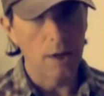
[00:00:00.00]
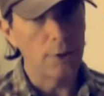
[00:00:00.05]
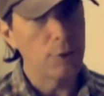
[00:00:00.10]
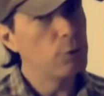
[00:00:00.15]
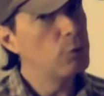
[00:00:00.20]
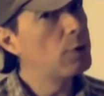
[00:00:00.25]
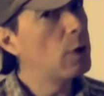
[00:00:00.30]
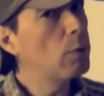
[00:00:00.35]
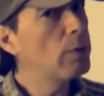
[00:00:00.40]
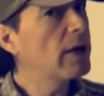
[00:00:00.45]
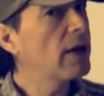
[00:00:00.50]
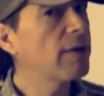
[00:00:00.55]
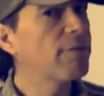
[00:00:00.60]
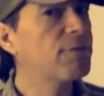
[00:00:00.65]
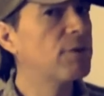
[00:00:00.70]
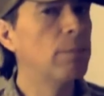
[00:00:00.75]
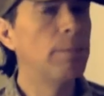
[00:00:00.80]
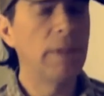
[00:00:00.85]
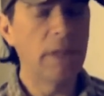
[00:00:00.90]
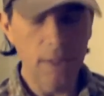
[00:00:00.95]
You don't
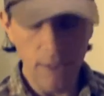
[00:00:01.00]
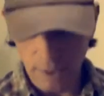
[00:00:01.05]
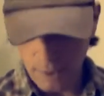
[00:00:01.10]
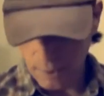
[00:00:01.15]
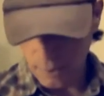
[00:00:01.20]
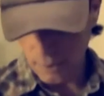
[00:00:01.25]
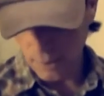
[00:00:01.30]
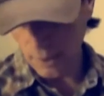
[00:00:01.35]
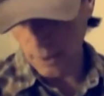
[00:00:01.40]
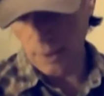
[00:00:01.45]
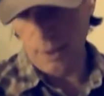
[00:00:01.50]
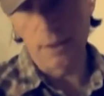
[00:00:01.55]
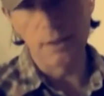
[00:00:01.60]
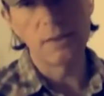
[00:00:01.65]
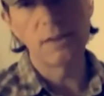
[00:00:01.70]
have to be a